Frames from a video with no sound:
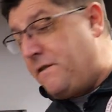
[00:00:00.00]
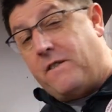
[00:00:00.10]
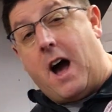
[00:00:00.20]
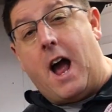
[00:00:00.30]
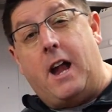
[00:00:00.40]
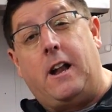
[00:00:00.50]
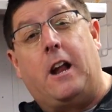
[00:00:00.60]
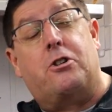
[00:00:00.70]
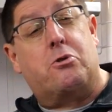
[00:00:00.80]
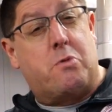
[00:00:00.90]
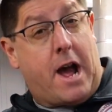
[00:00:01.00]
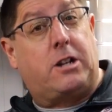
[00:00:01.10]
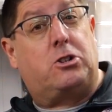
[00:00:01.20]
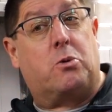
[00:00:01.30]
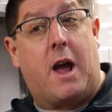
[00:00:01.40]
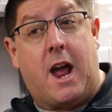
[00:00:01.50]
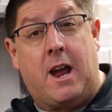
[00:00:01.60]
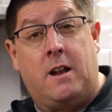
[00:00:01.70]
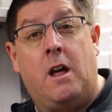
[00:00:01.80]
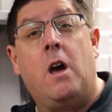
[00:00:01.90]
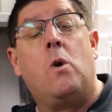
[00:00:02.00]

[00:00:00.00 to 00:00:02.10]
find a direct drain